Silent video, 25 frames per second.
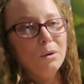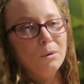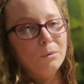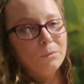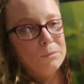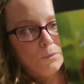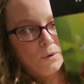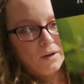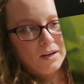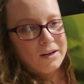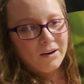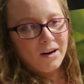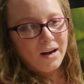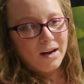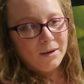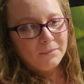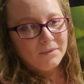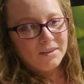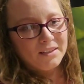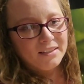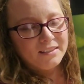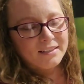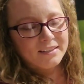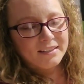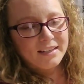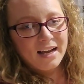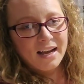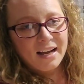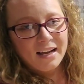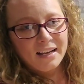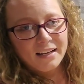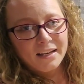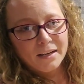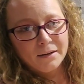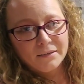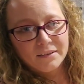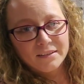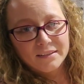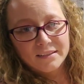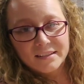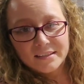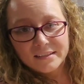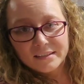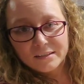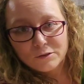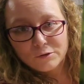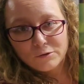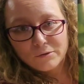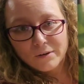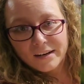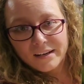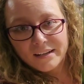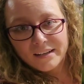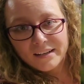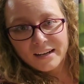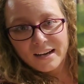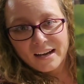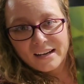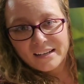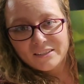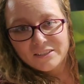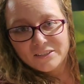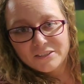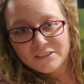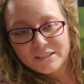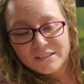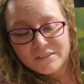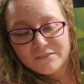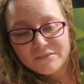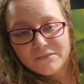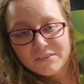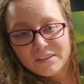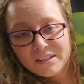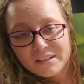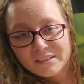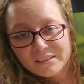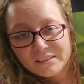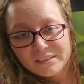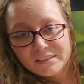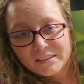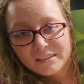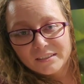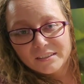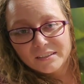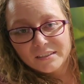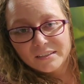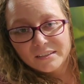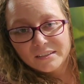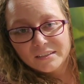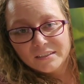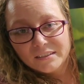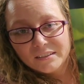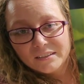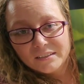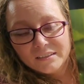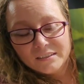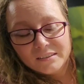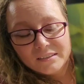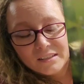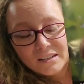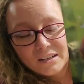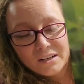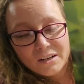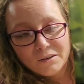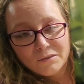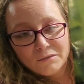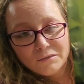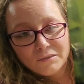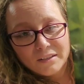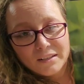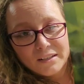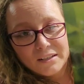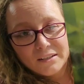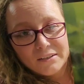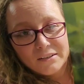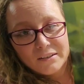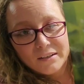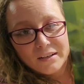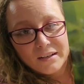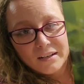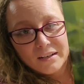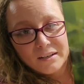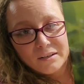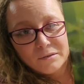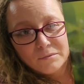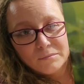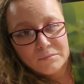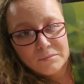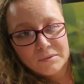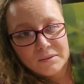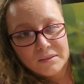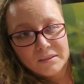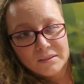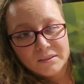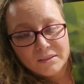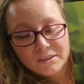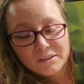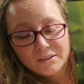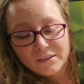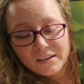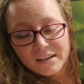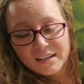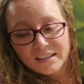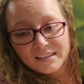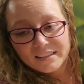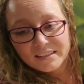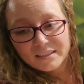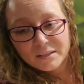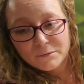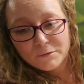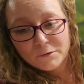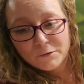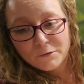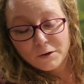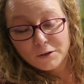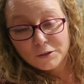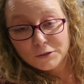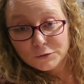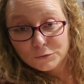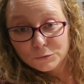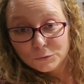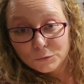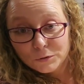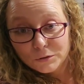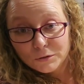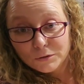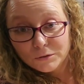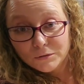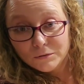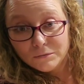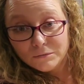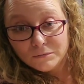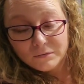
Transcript: We grabbed this guy up because he's a great nitrogen fixer. So hopefully he'll help correct some of our soil